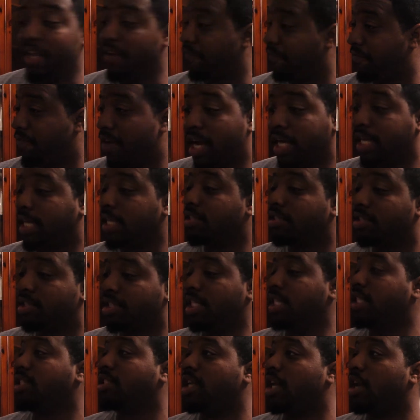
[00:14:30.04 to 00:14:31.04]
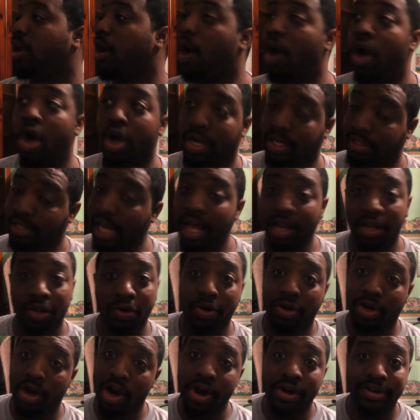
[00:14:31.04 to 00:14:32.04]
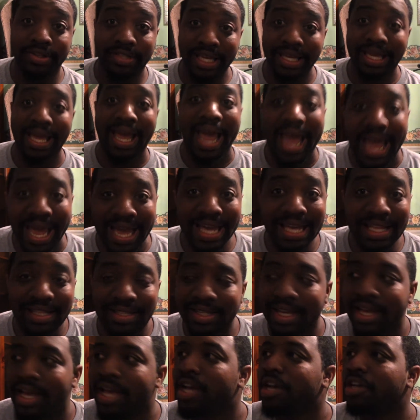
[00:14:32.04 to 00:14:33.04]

fucking sense at all, because that little girl is like 8.